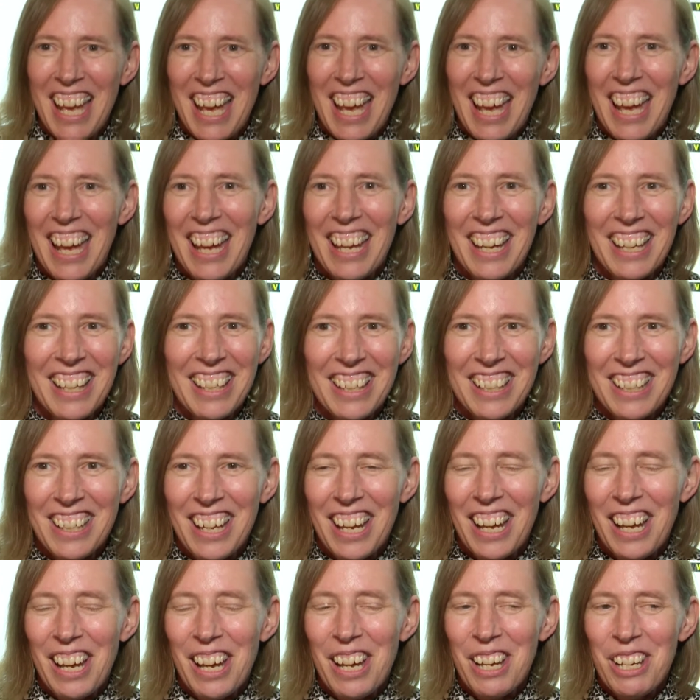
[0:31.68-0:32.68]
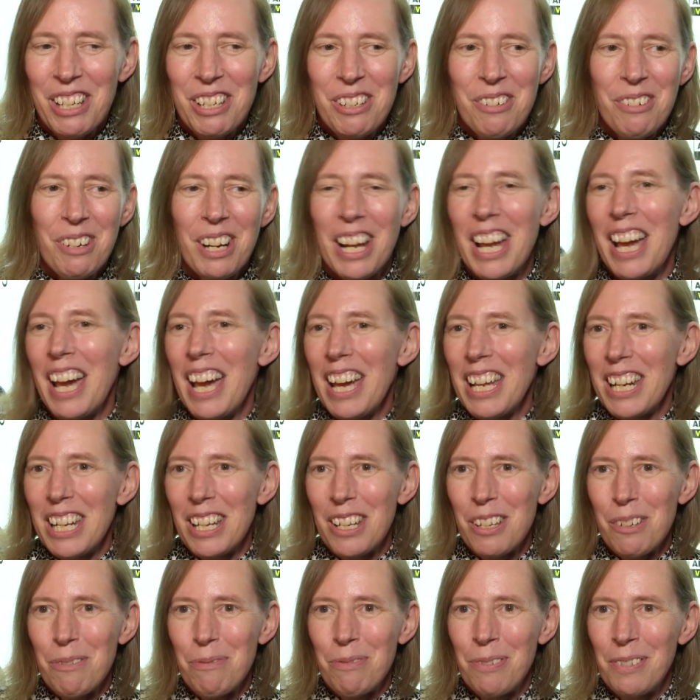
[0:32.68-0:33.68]
and uh,
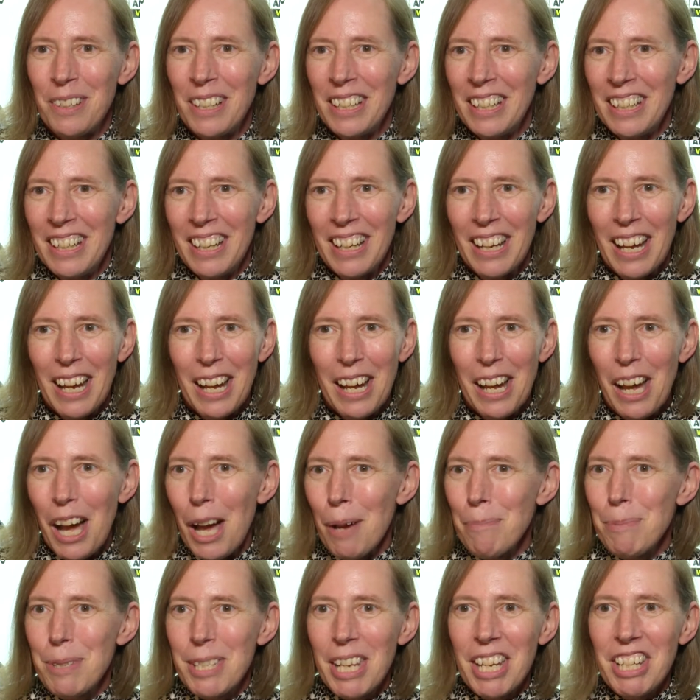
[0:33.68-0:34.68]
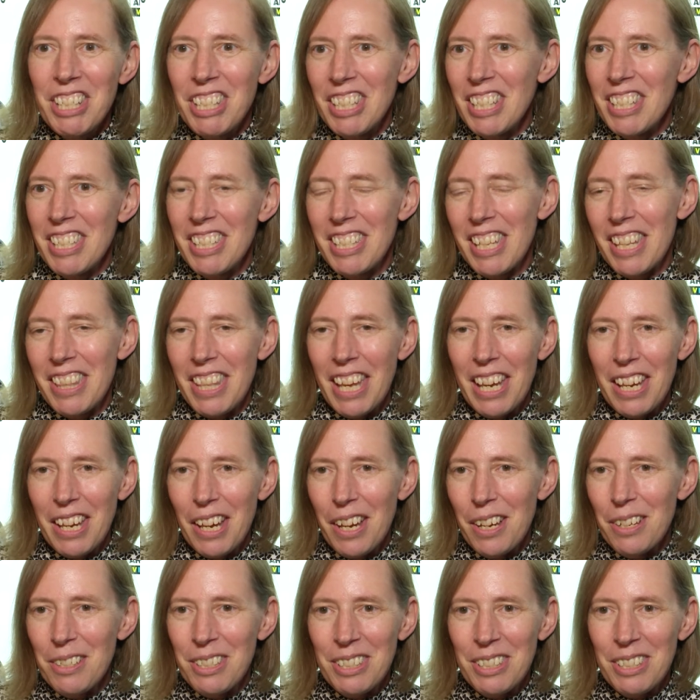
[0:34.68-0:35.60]
creative uh, obsessions that they go